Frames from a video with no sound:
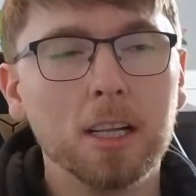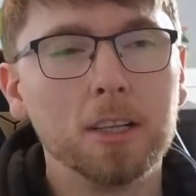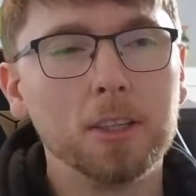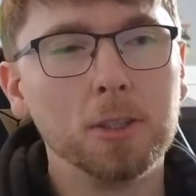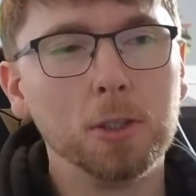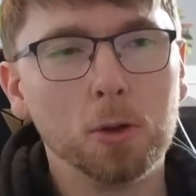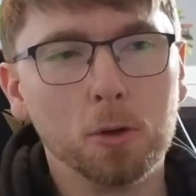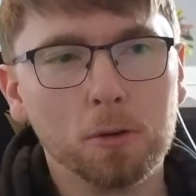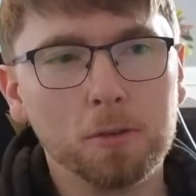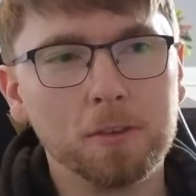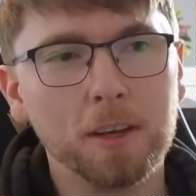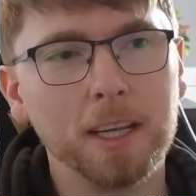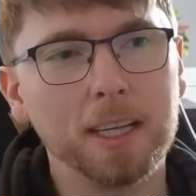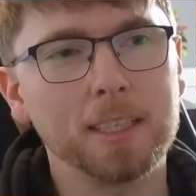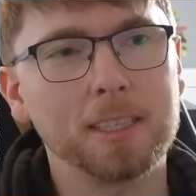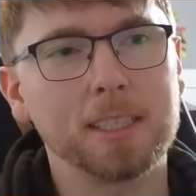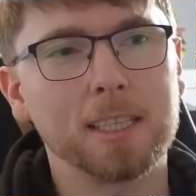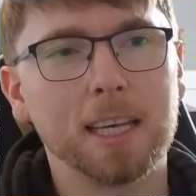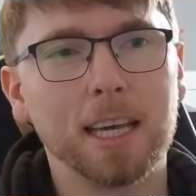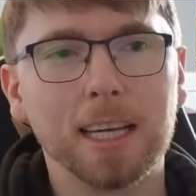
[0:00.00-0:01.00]
Your
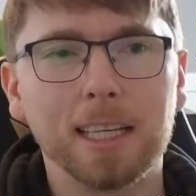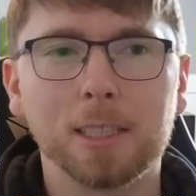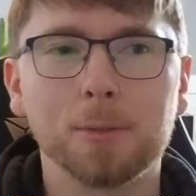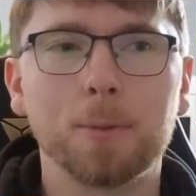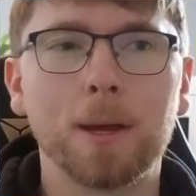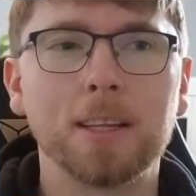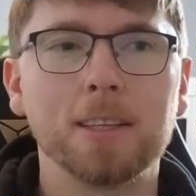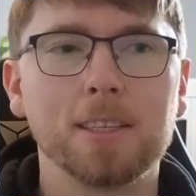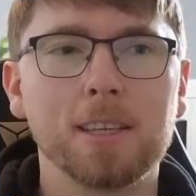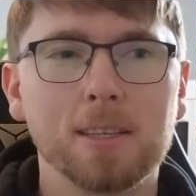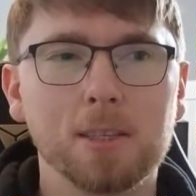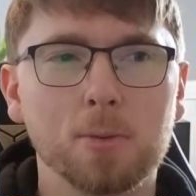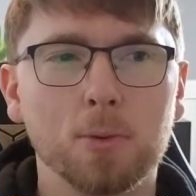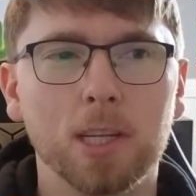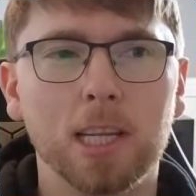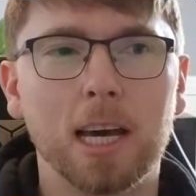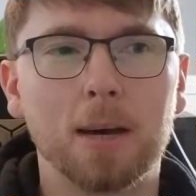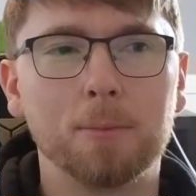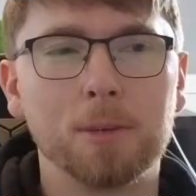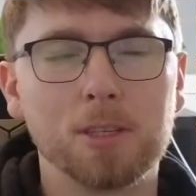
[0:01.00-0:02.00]
fixed expenses with
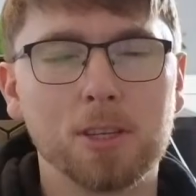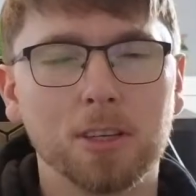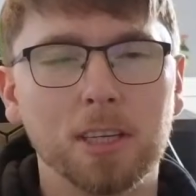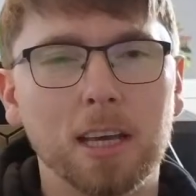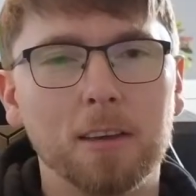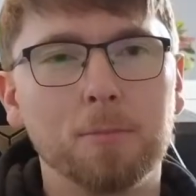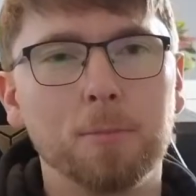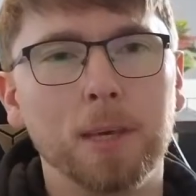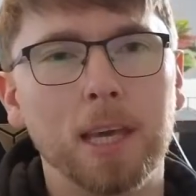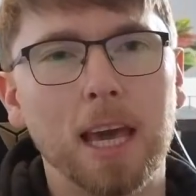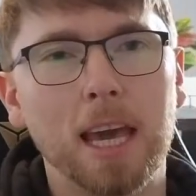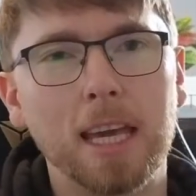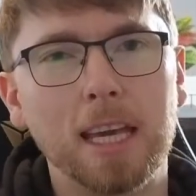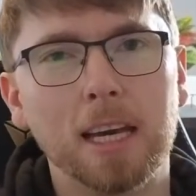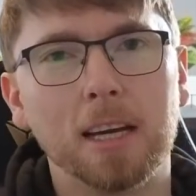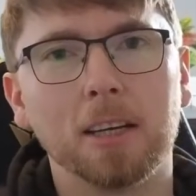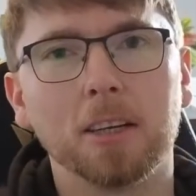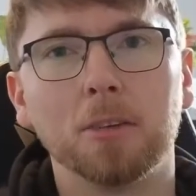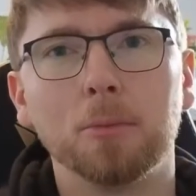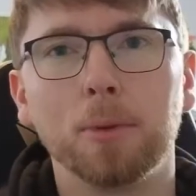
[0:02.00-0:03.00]
Amazon FBA
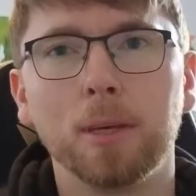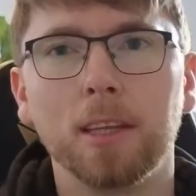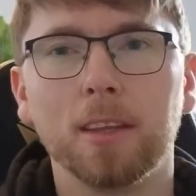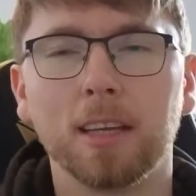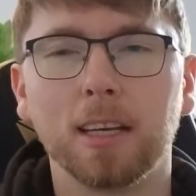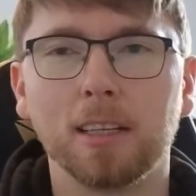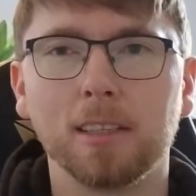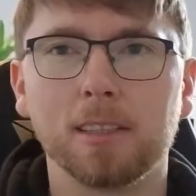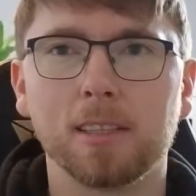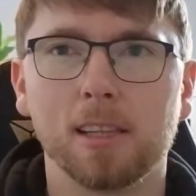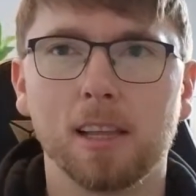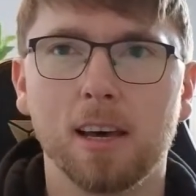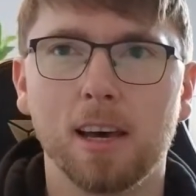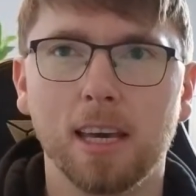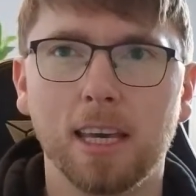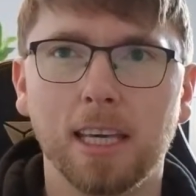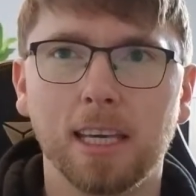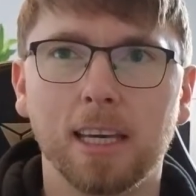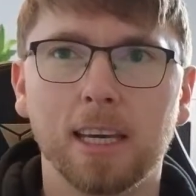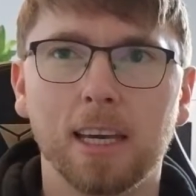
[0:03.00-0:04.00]
are going to be things
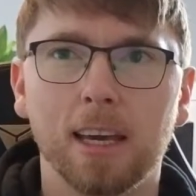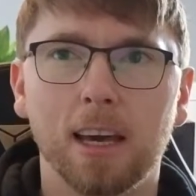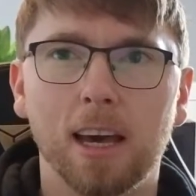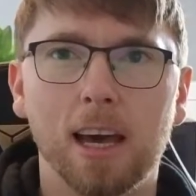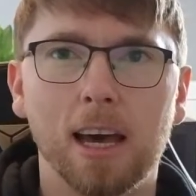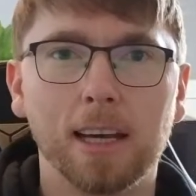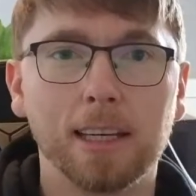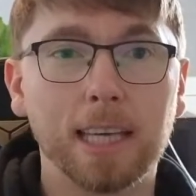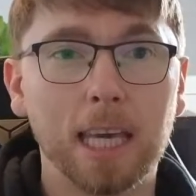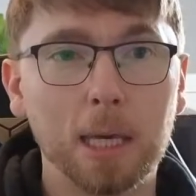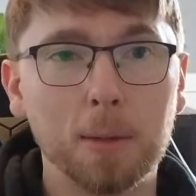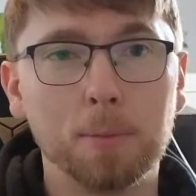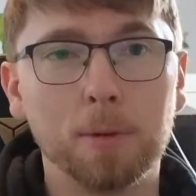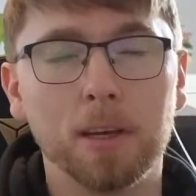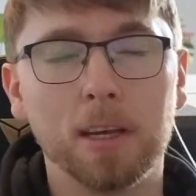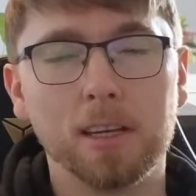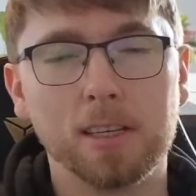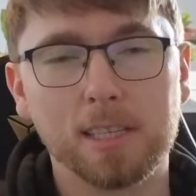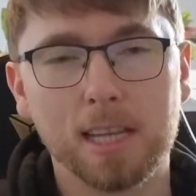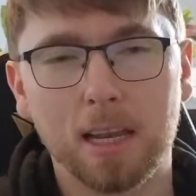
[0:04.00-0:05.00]
like
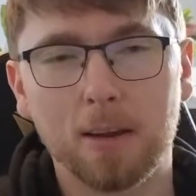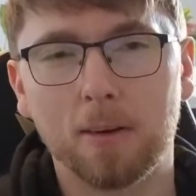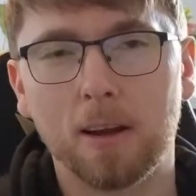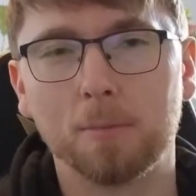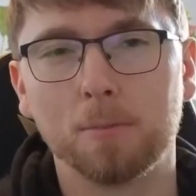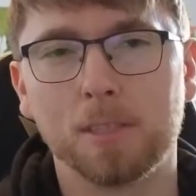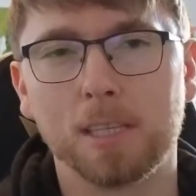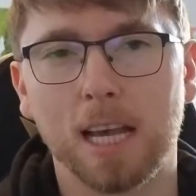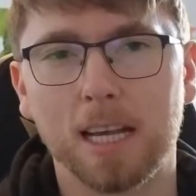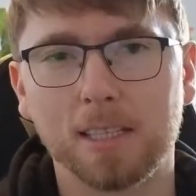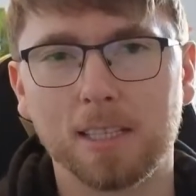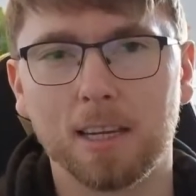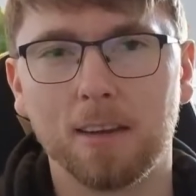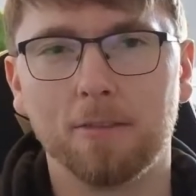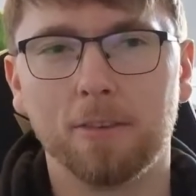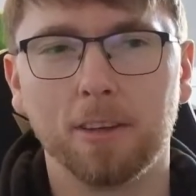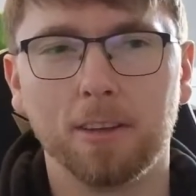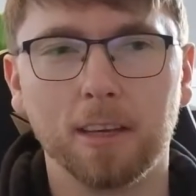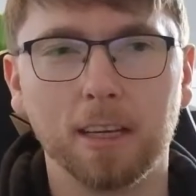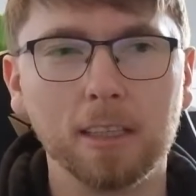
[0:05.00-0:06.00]
Keeper, SellerAmp, SaaS and
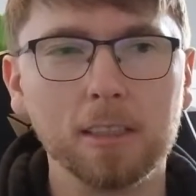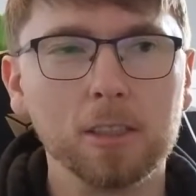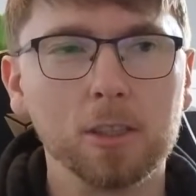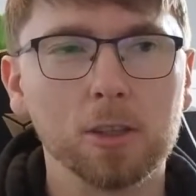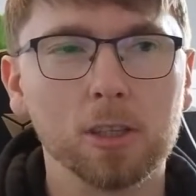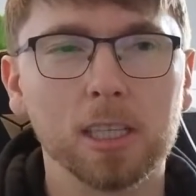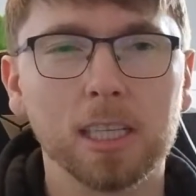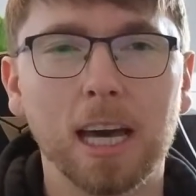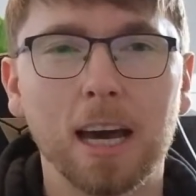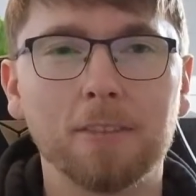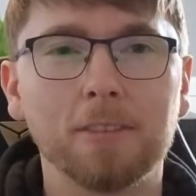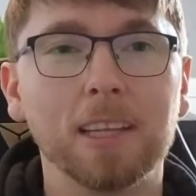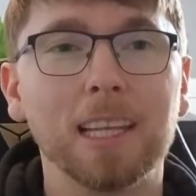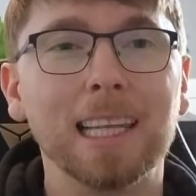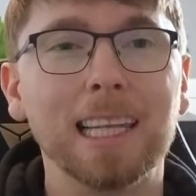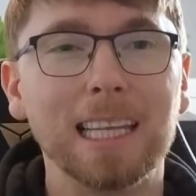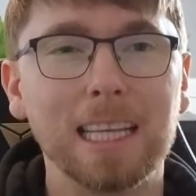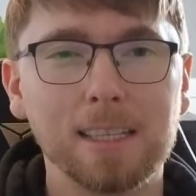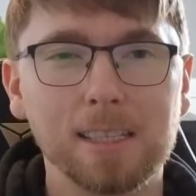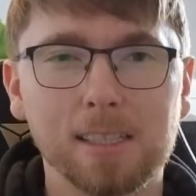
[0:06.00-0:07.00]
everything. You're going to have at
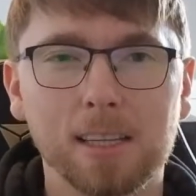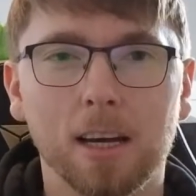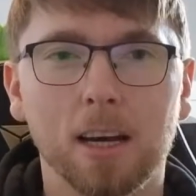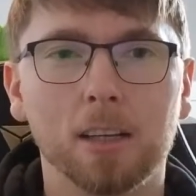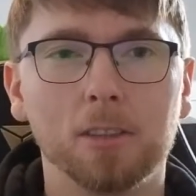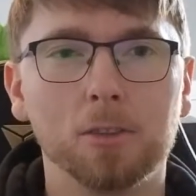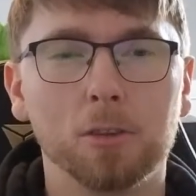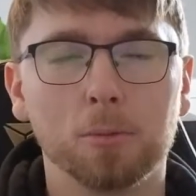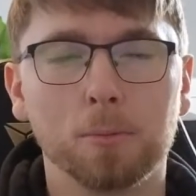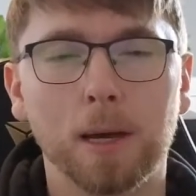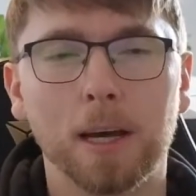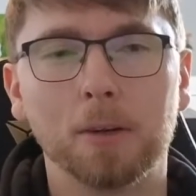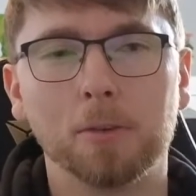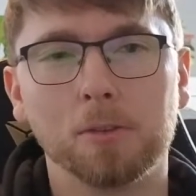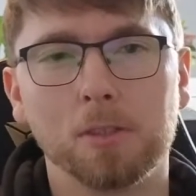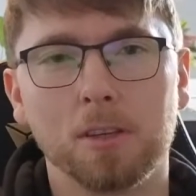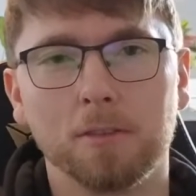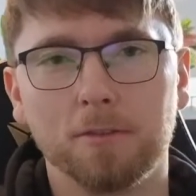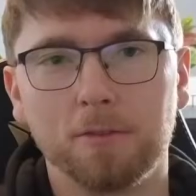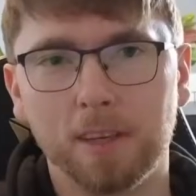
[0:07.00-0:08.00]
least
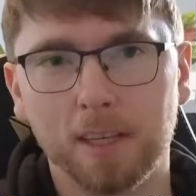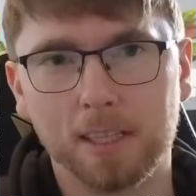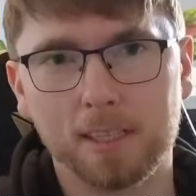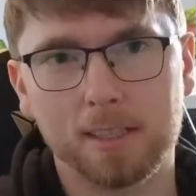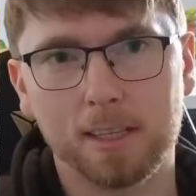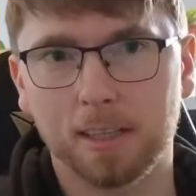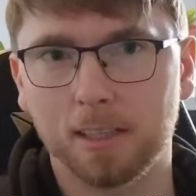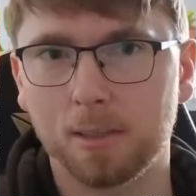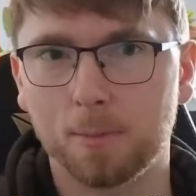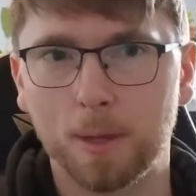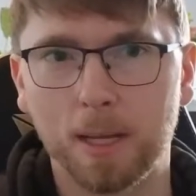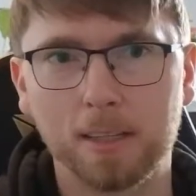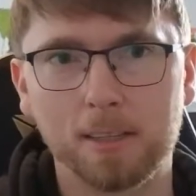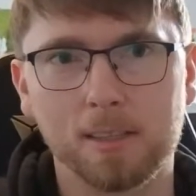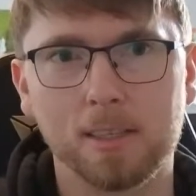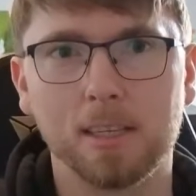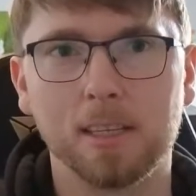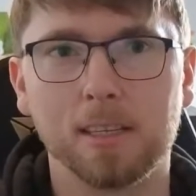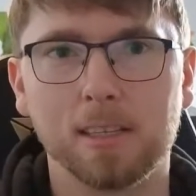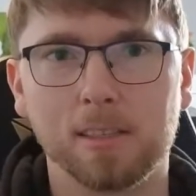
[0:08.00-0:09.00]
£100 of fixed
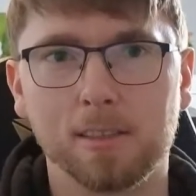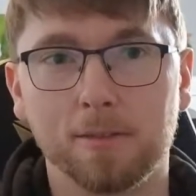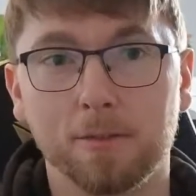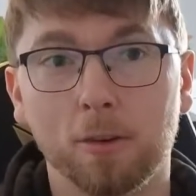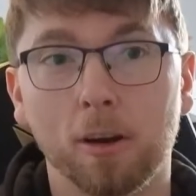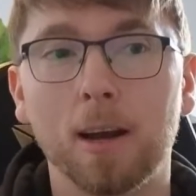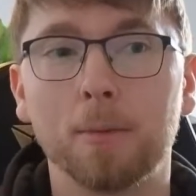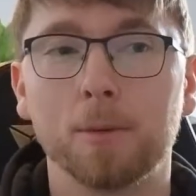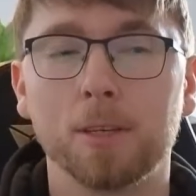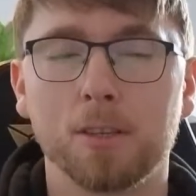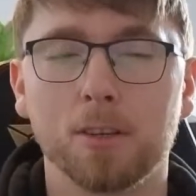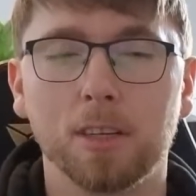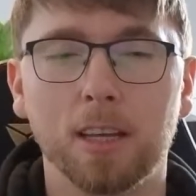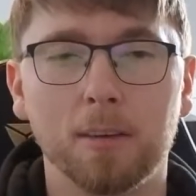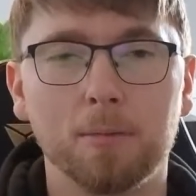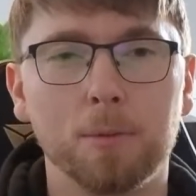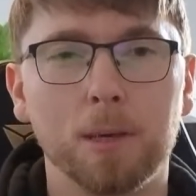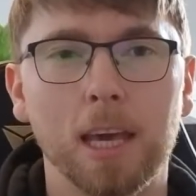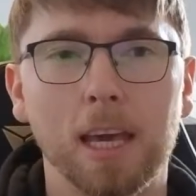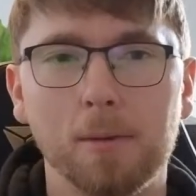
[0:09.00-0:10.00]
expenses for Amazon
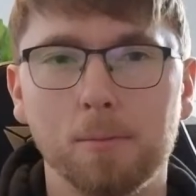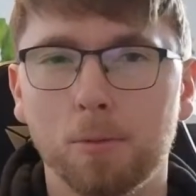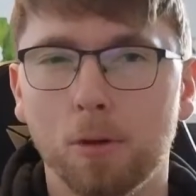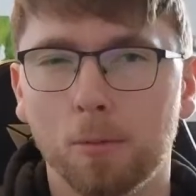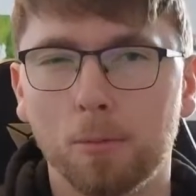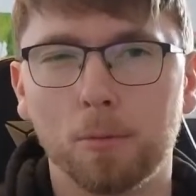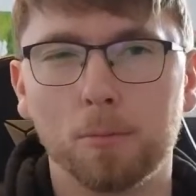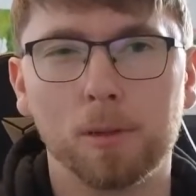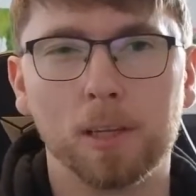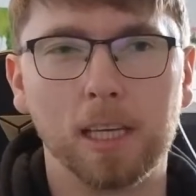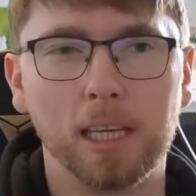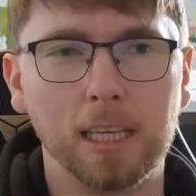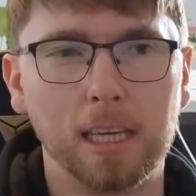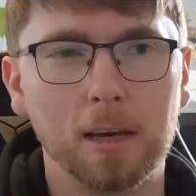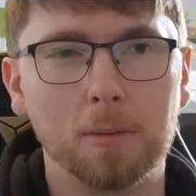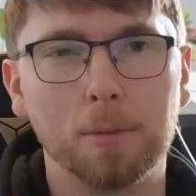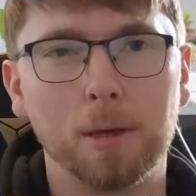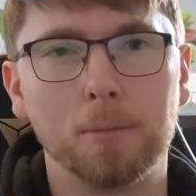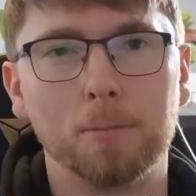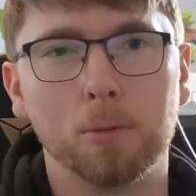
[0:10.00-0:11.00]
FBA, probably a
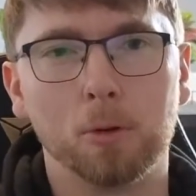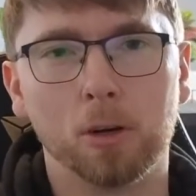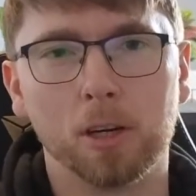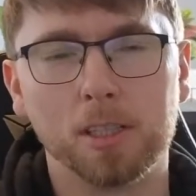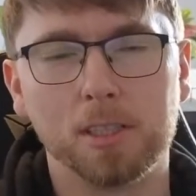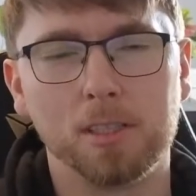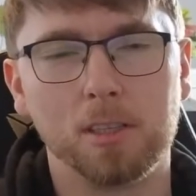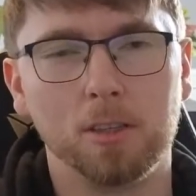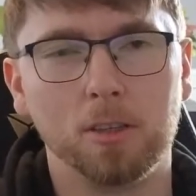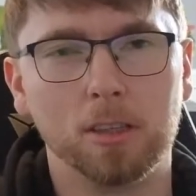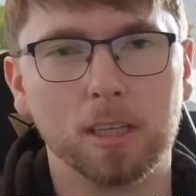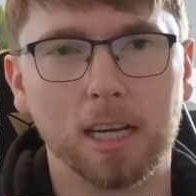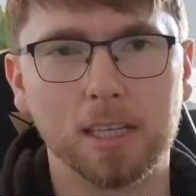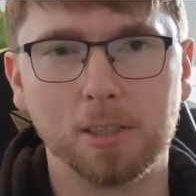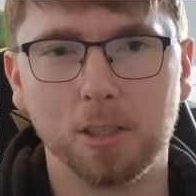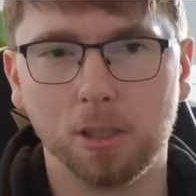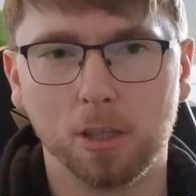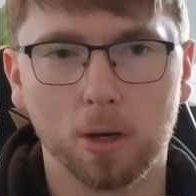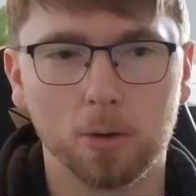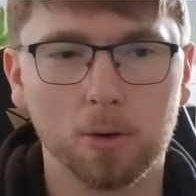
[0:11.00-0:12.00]
bit more as you
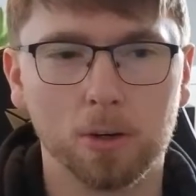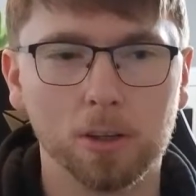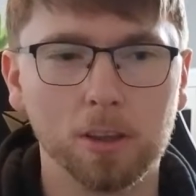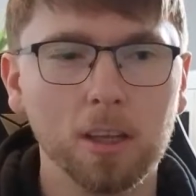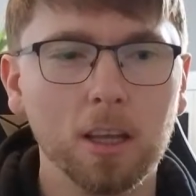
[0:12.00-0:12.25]
go